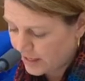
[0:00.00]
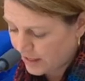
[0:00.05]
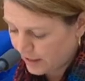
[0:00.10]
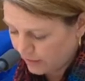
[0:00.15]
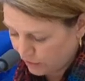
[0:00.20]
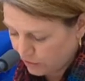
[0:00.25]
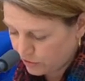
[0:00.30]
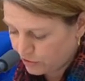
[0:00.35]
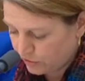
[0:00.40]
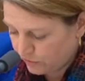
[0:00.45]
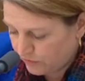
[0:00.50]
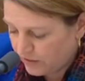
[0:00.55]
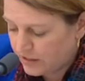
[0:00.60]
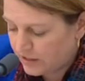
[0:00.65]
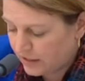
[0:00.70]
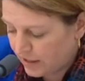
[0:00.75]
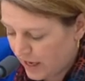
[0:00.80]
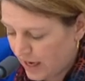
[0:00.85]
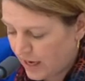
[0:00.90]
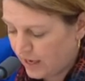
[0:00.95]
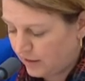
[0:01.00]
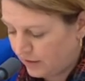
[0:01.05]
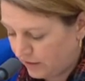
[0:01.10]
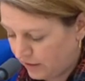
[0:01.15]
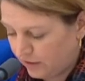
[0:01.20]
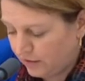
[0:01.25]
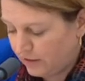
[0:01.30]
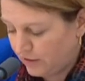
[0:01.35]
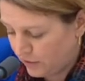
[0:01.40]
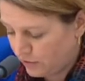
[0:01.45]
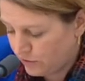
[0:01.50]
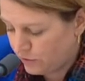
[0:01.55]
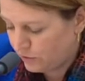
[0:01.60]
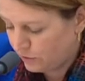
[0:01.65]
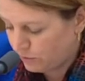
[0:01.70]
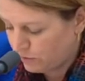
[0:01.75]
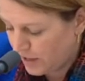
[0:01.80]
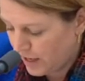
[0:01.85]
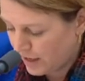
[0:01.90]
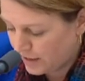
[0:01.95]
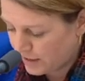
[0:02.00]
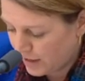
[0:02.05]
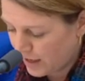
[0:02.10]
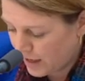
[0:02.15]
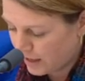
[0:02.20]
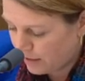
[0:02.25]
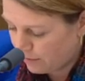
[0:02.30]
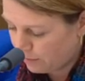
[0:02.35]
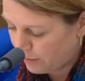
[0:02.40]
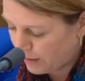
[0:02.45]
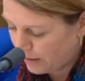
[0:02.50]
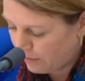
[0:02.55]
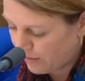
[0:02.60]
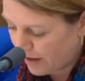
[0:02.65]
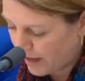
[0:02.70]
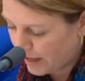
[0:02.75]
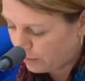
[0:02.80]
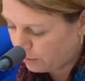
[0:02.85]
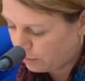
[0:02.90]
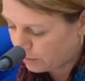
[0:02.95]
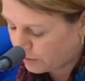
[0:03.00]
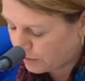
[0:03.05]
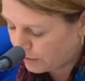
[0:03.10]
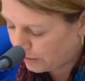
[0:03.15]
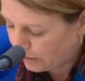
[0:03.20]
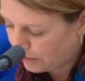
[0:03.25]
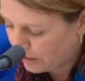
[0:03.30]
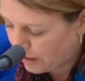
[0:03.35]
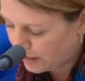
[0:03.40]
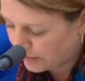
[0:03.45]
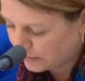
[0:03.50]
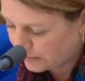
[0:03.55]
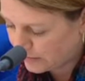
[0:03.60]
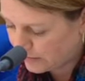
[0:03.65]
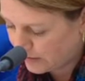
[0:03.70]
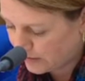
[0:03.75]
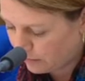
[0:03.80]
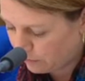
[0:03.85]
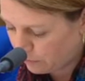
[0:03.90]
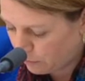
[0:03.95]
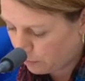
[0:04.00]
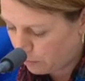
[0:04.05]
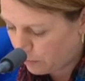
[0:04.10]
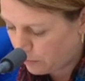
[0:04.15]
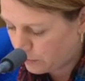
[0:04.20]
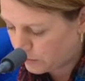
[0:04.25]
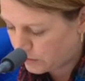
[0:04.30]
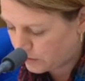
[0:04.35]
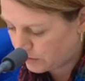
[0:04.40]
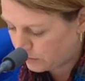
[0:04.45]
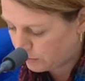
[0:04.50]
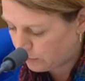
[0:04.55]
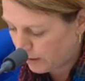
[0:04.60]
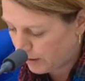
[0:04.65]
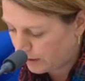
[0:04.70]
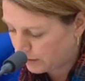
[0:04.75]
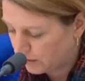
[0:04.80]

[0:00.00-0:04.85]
that, because you indicated that, should that data be available, that you'd like to see it reported, but